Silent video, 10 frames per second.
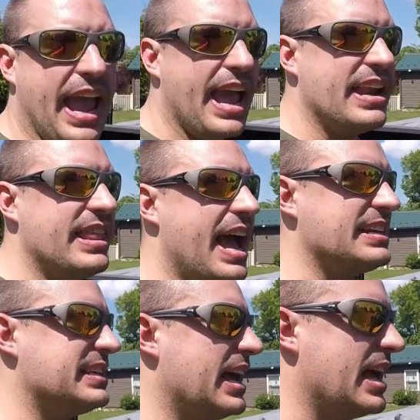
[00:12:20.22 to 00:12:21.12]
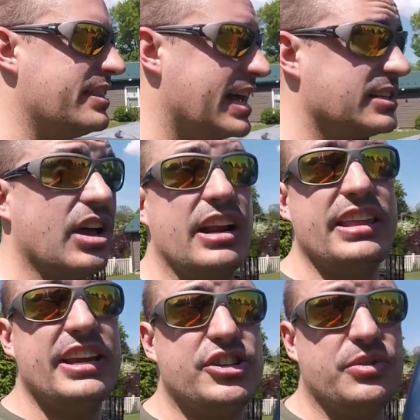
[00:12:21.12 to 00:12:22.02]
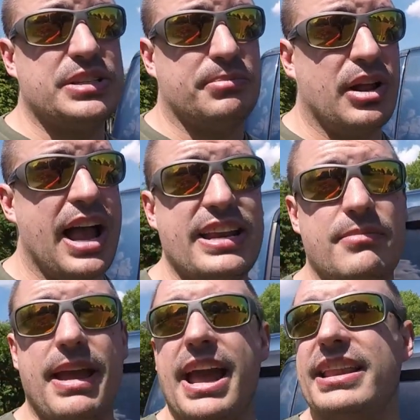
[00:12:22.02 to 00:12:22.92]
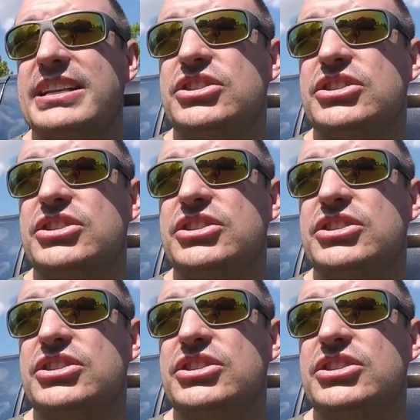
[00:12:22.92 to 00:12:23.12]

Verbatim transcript: and that's uh that's a lot of the issue supply and demand that's